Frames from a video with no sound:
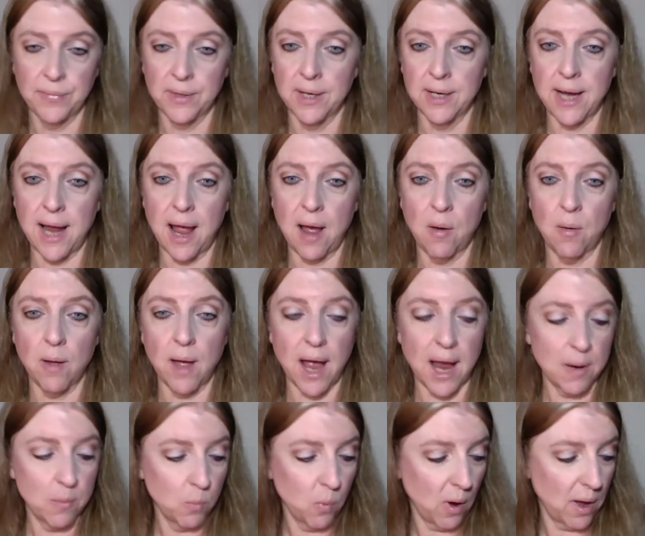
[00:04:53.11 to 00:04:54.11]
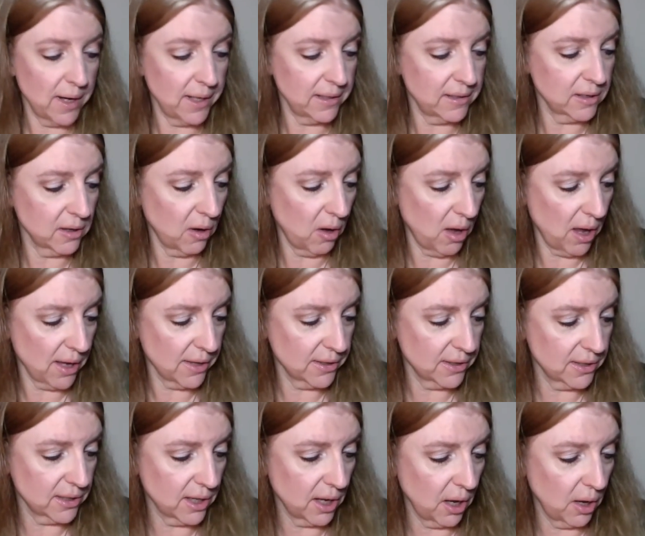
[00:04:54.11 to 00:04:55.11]
Now, I wanted to
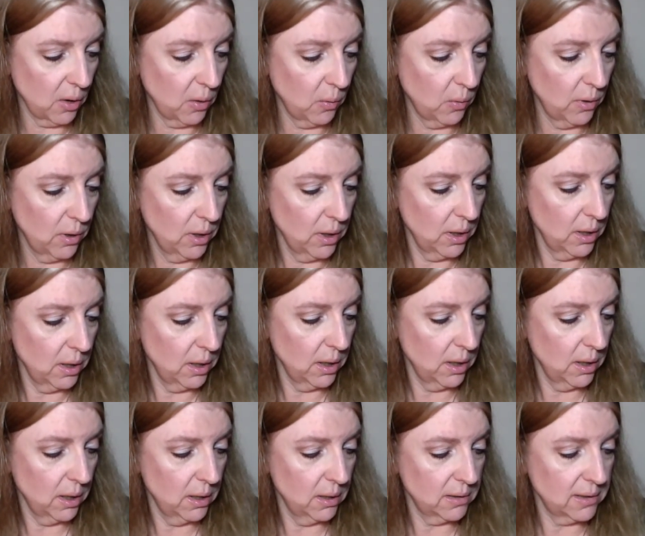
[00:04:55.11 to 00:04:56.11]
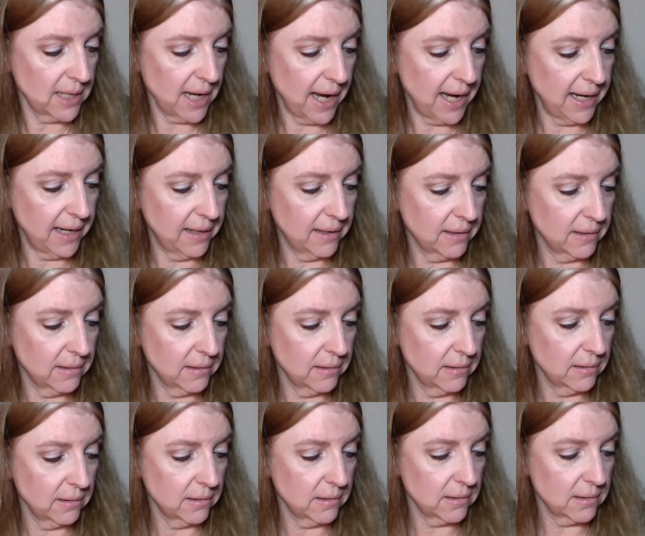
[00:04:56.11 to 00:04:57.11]
also take
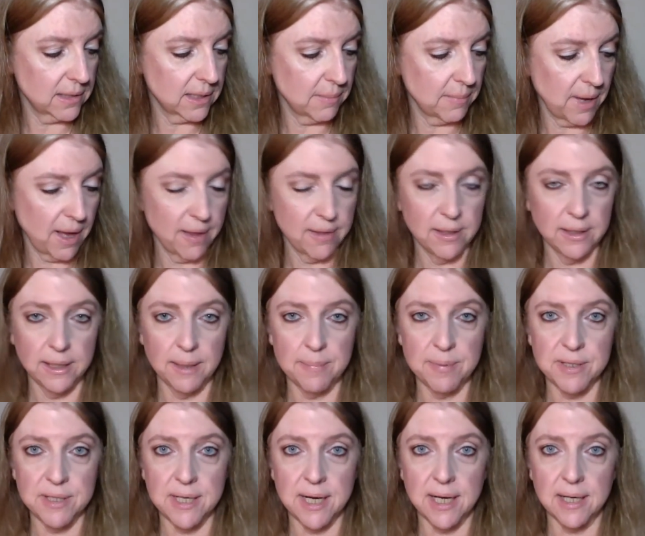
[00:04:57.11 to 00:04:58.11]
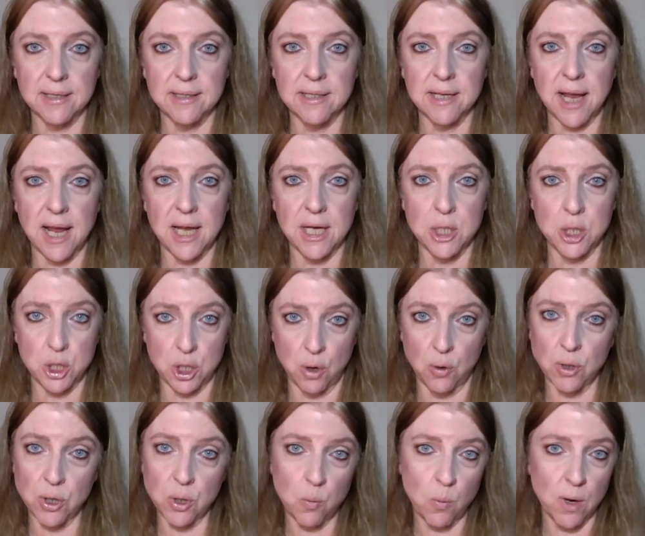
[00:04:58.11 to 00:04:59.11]
some other lipsticks and show
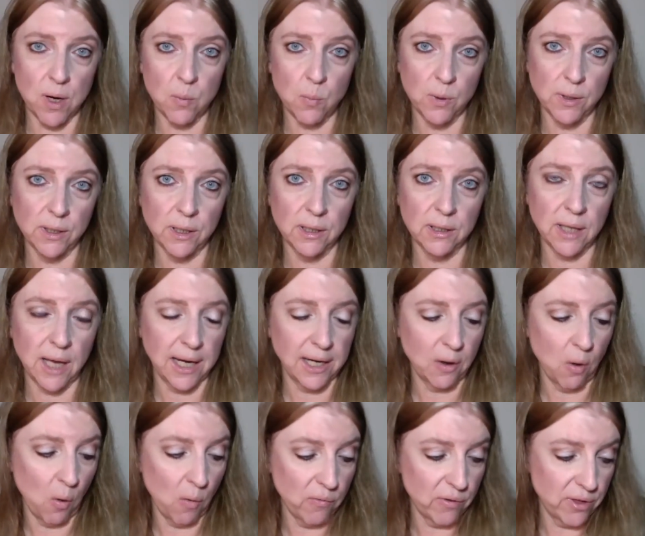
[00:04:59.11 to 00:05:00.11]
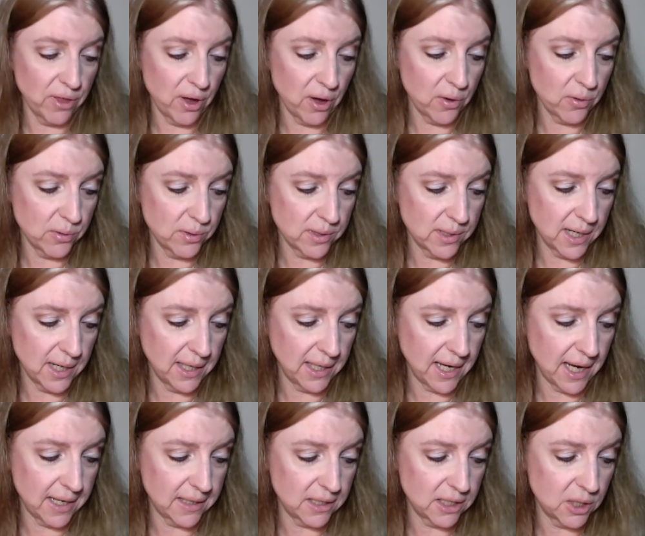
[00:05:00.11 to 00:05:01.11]
you what it would look like over those in
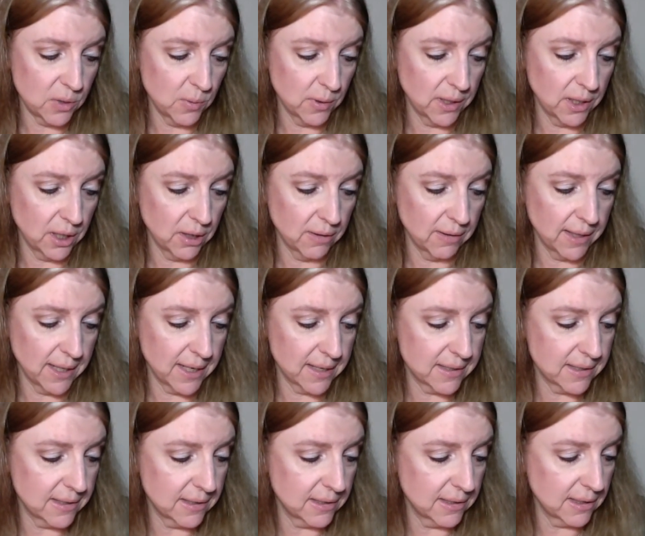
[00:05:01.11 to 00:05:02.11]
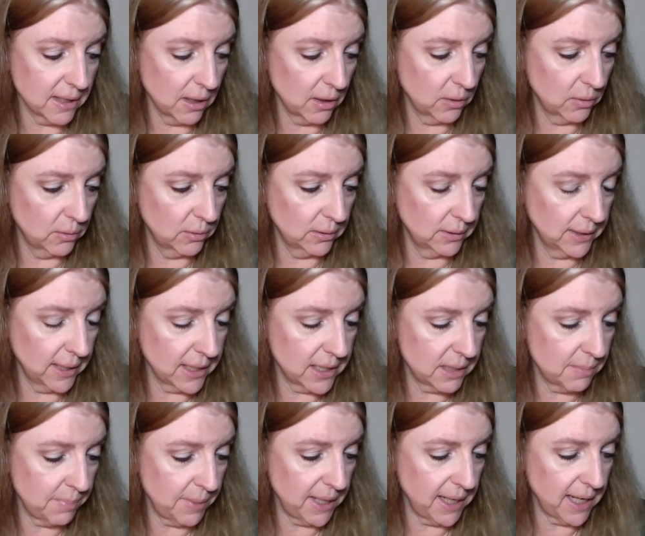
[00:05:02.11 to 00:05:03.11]
case you were curious. So let's
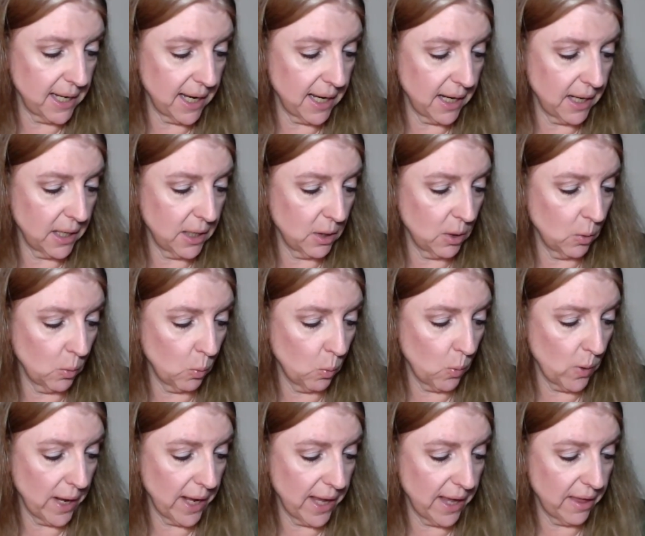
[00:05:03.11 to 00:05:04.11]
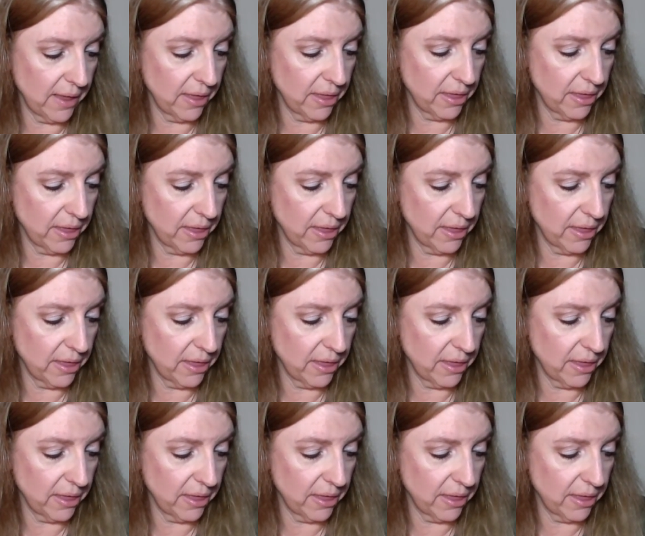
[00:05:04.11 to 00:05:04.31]
begin with